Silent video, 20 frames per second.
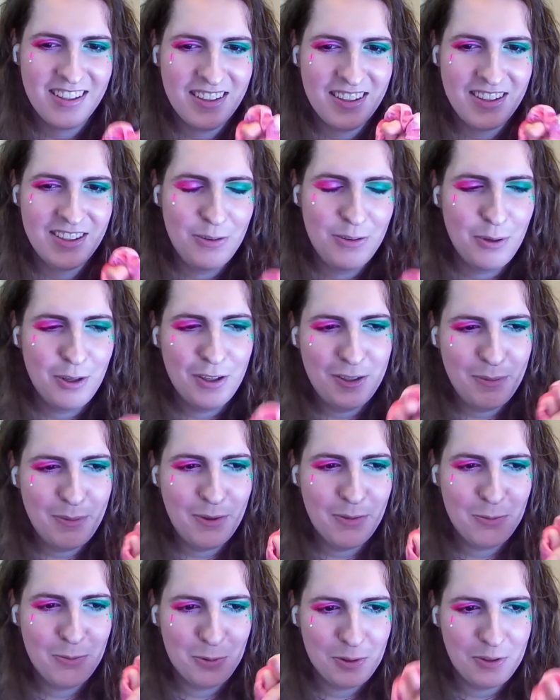She wanted to be
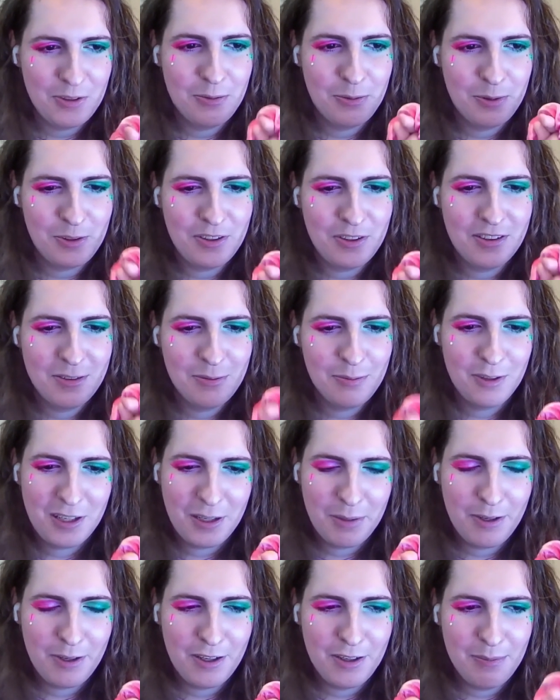really, really smug
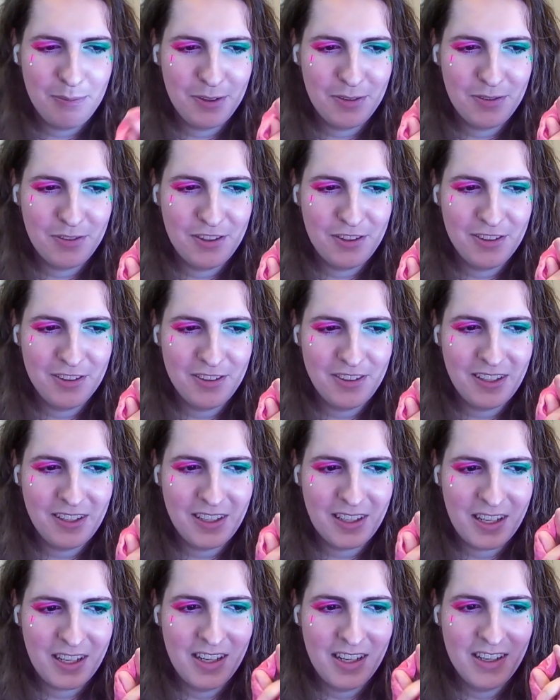about it, but if she just like